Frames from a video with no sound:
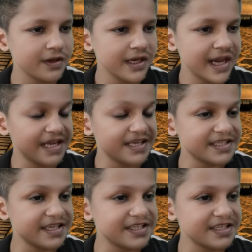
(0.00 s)
and does
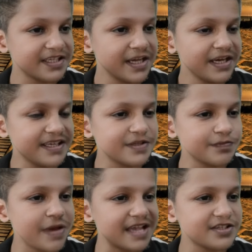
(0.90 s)
it its
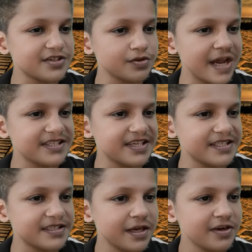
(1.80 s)
best to
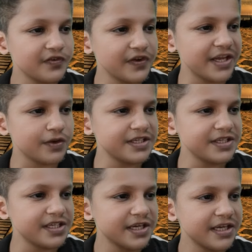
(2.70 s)
address
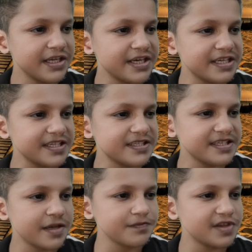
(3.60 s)
frequent
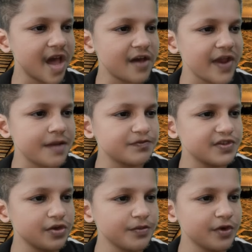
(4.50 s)
criticisms of M
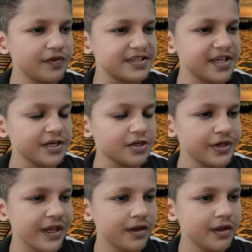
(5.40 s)
C U movies,
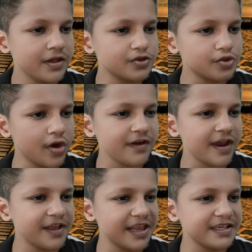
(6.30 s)
including throwaway
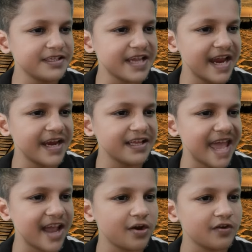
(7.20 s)
villains and a
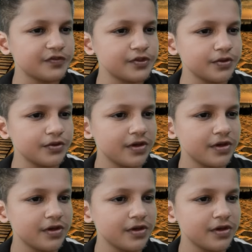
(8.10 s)
lack of true